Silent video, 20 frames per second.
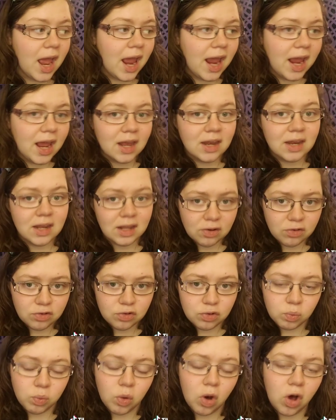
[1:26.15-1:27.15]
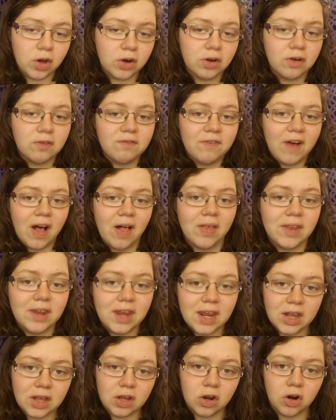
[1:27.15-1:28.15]
and into the water,
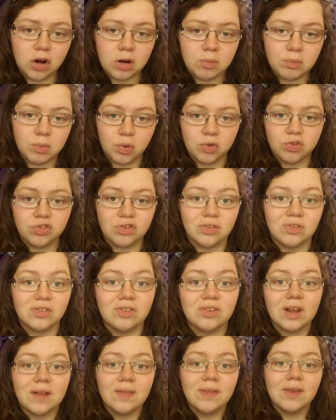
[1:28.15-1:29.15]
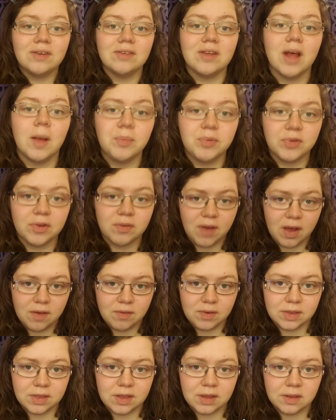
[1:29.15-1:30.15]
validating her emotions and the depths of
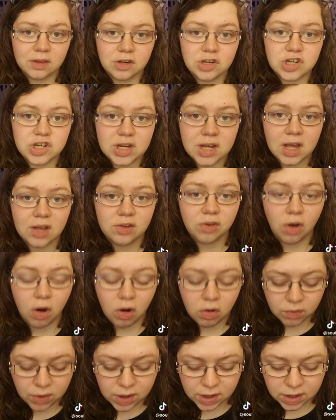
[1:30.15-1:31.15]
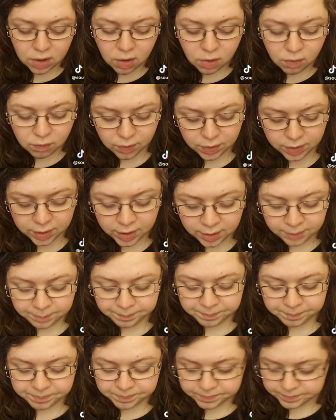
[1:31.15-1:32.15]
everything that she has already overcome.